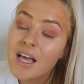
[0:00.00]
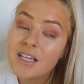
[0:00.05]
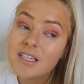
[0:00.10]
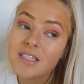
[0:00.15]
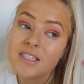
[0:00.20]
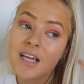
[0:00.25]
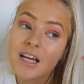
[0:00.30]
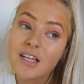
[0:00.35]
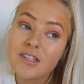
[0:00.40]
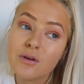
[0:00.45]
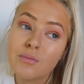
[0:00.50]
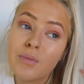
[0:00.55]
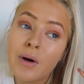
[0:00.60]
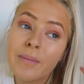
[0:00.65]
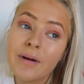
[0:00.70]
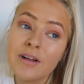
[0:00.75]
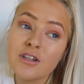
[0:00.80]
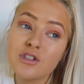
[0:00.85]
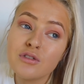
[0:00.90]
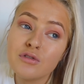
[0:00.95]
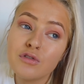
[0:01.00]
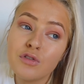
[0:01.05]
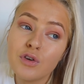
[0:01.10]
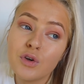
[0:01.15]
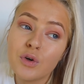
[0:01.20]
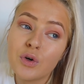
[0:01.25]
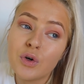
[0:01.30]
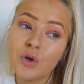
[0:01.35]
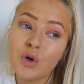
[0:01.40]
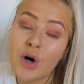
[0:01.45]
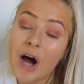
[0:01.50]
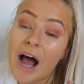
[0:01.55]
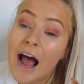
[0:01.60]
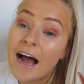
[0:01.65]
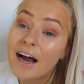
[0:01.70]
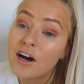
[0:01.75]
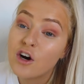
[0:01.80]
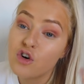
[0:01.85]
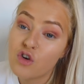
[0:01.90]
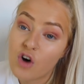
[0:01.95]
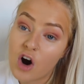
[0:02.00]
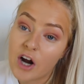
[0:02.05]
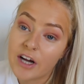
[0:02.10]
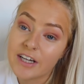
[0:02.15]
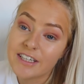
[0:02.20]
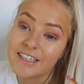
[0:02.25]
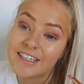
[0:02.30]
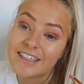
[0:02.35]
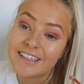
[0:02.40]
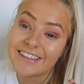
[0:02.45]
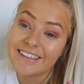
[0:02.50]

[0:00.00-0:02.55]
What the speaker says: sat on my bedroom floor and cried.